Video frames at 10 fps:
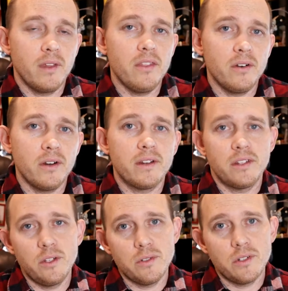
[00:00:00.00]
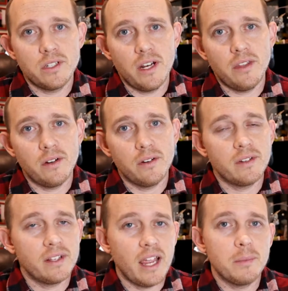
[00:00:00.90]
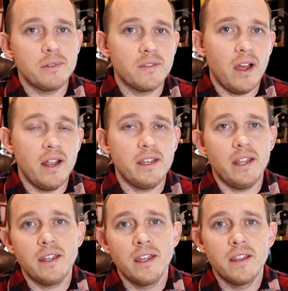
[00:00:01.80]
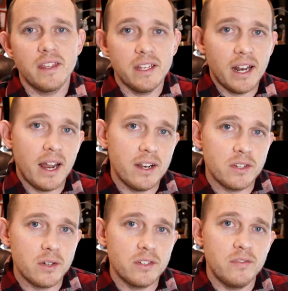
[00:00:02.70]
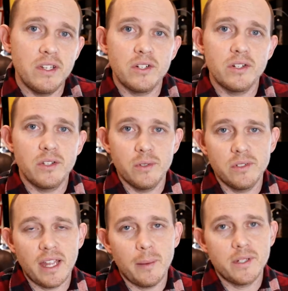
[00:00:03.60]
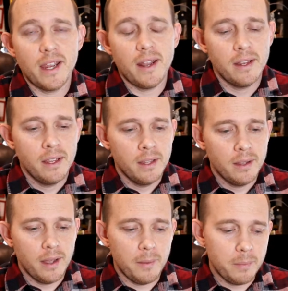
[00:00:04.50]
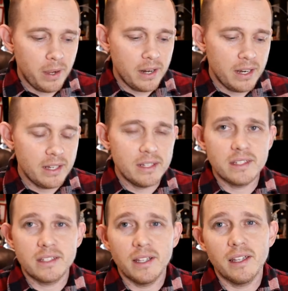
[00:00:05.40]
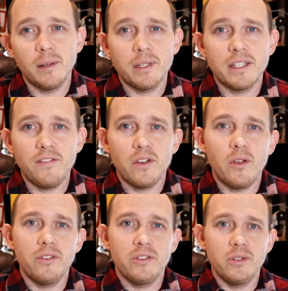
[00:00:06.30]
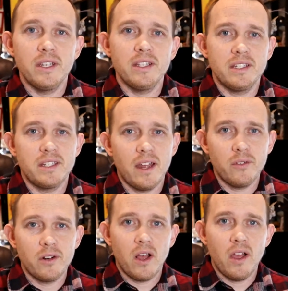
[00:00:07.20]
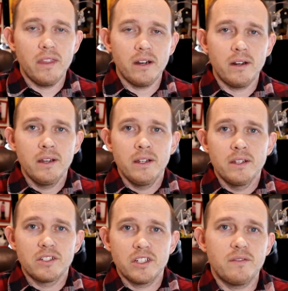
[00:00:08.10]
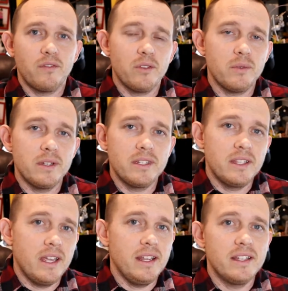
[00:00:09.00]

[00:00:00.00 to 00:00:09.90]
other users and other types of content. They did add a search feature to Snapchat, um, but it is a little bit difficult to get discovered on there just for the reason that